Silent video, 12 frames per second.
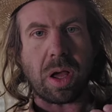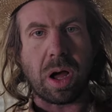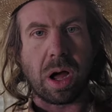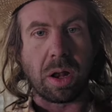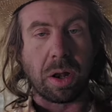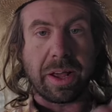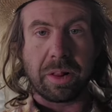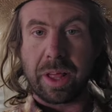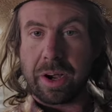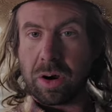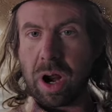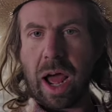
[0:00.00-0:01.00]

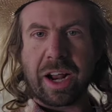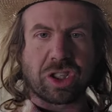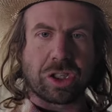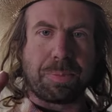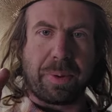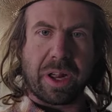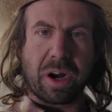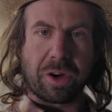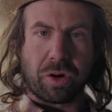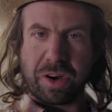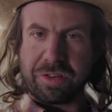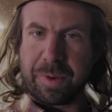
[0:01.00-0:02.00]
Later on, I actually plan on
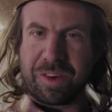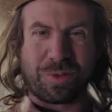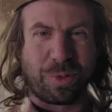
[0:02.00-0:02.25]
Christmas.